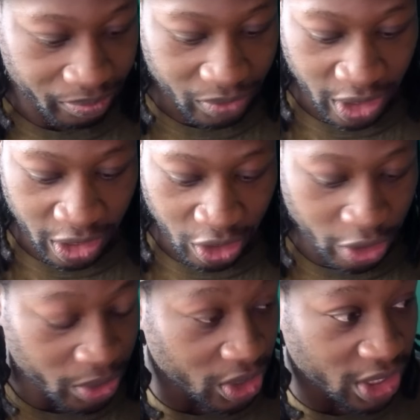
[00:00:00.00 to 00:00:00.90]
And then
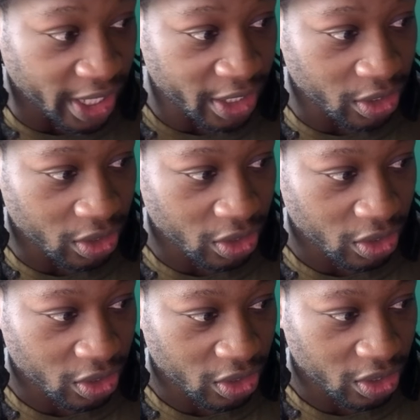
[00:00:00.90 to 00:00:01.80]
close the tag.
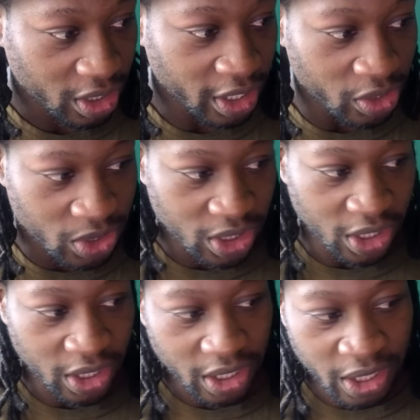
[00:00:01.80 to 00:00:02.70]
And you
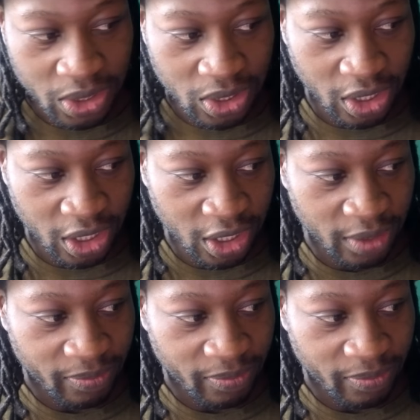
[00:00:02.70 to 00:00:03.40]
see instantly